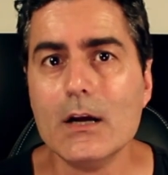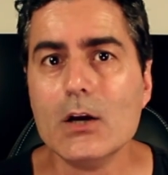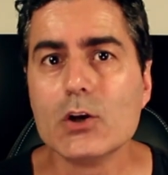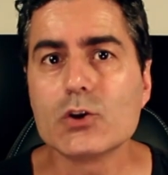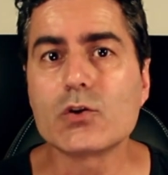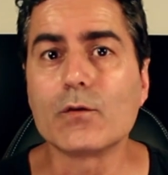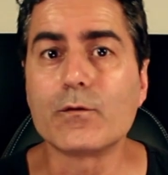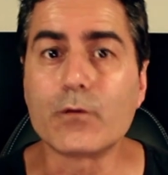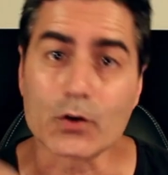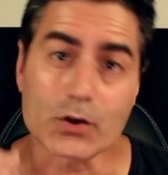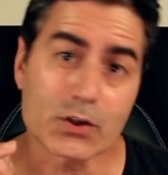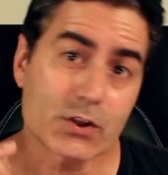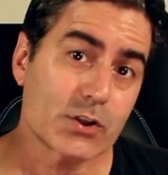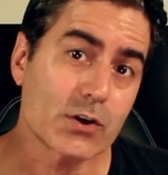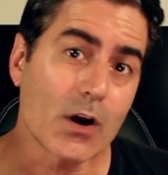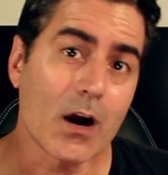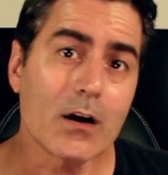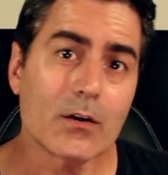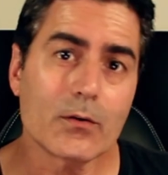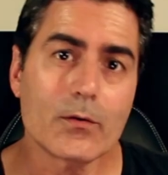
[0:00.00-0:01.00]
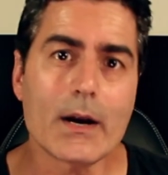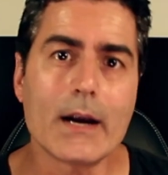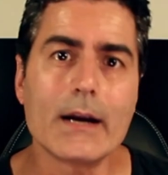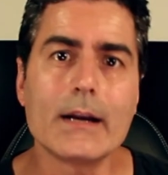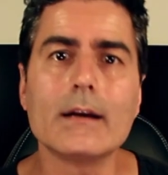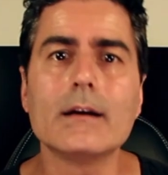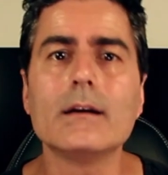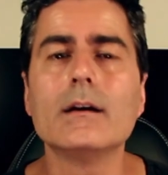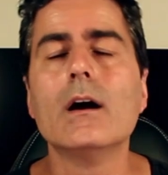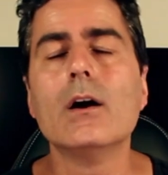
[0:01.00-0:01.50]
So for
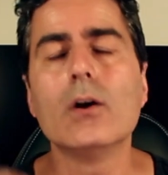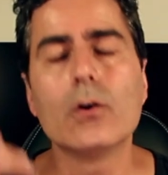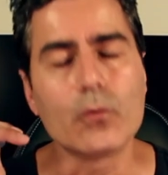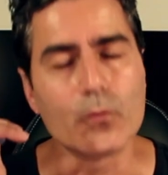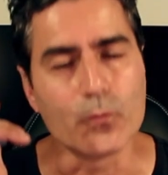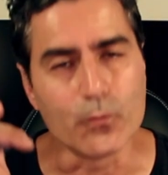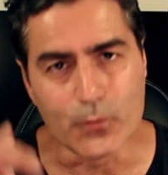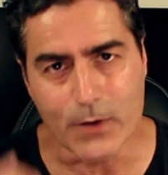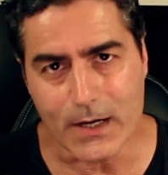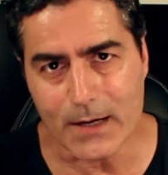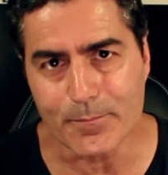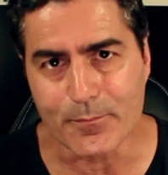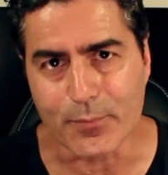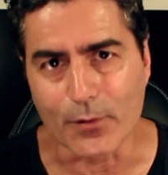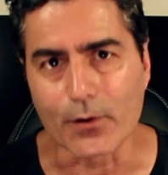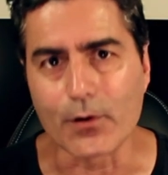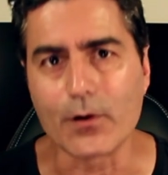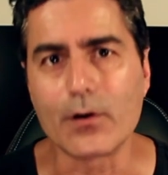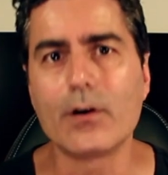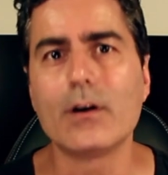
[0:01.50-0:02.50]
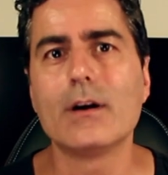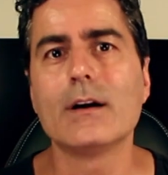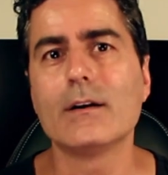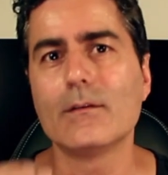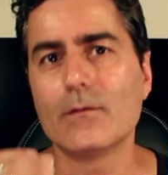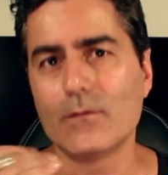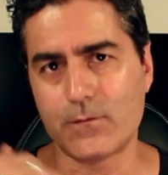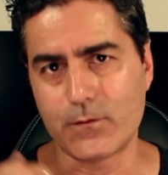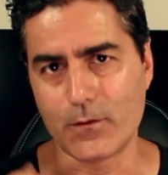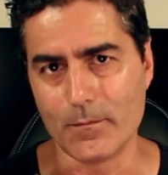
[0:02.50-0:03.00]
songwriting, Reaper
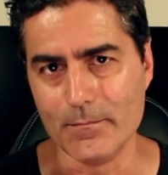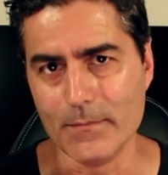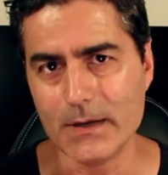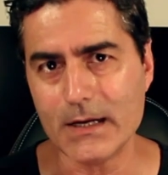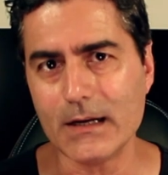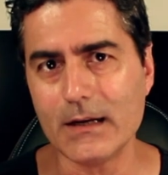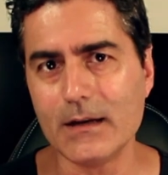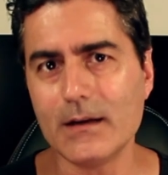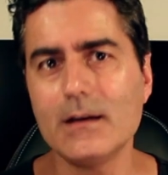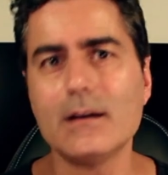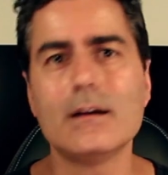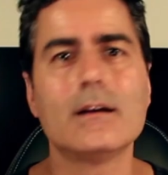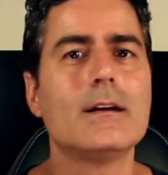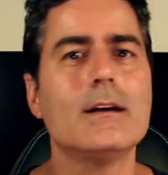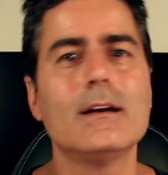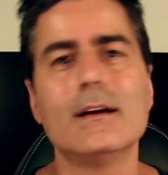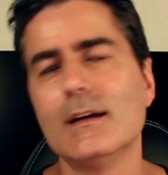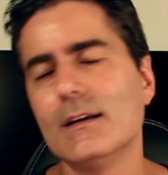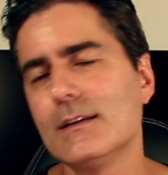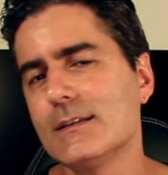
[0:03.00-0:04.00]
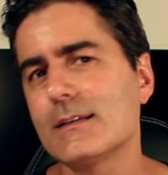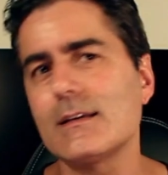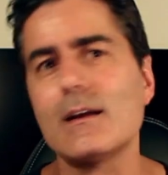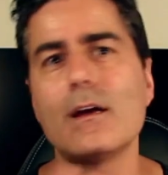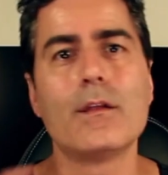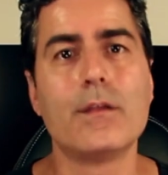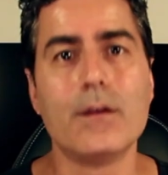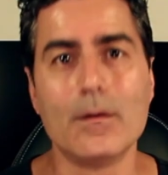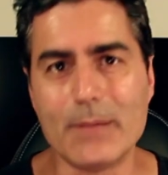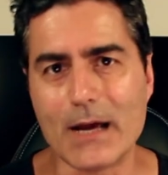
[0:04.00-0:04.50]
for me is
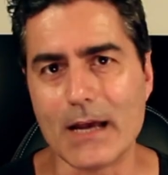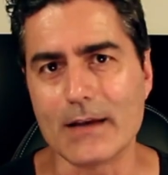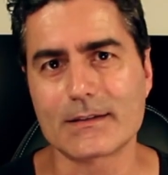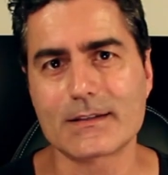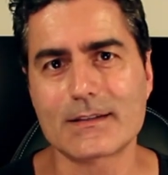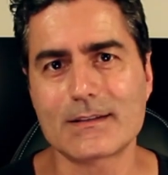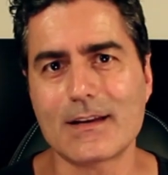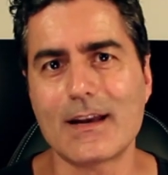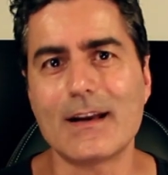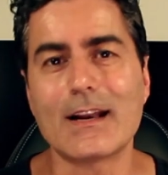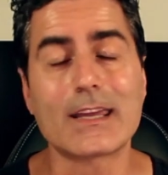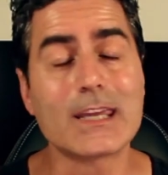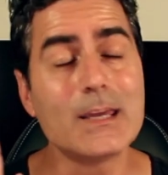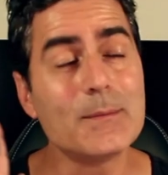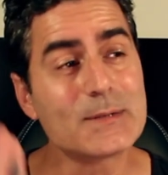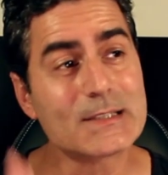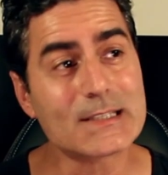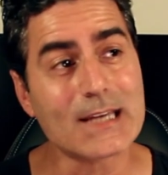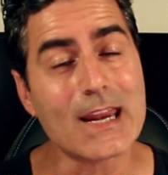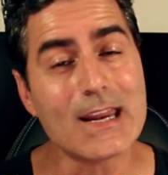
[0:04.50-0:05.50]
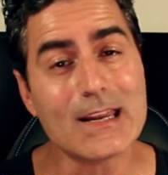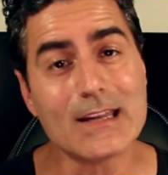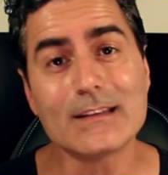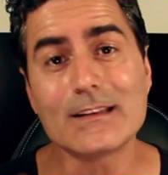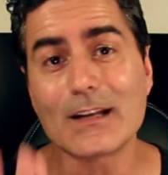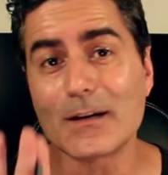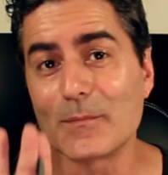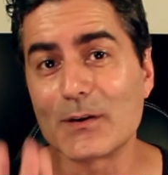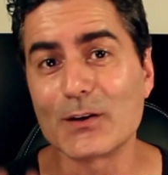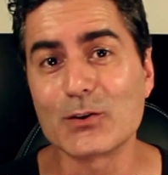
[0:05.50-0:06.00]
the best. And I keep saying
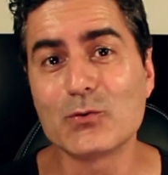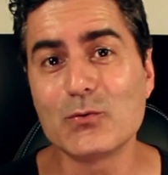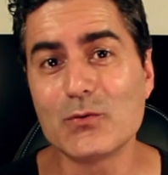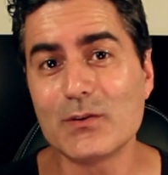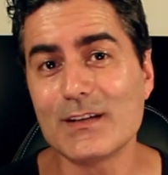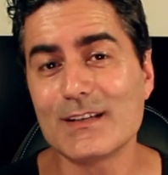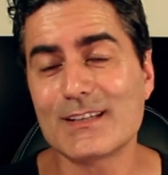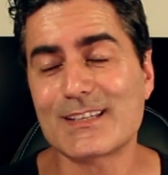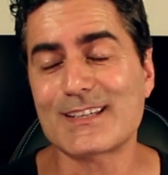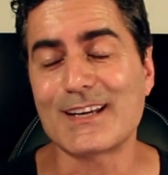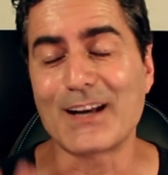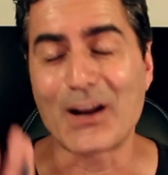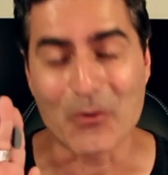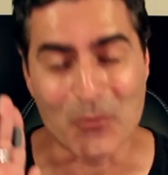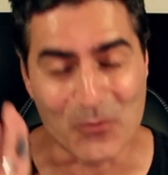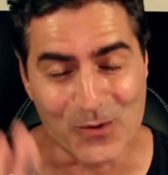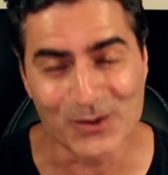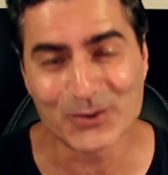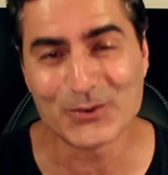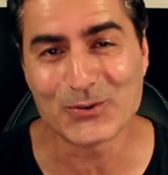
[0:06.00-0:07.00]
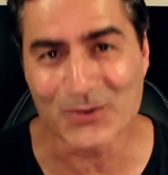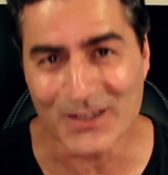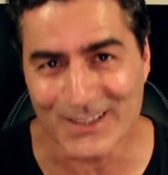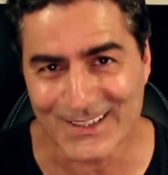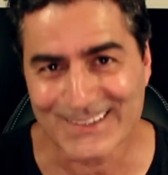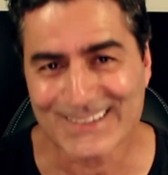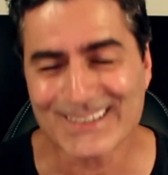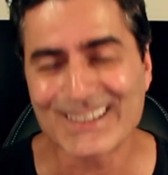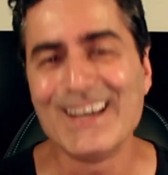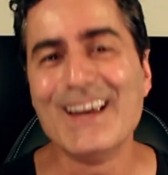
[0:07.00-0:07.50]
that I'm gonna do this, and I will do
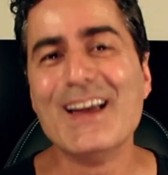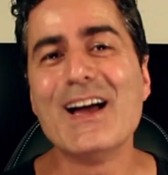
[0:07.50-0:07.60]
it.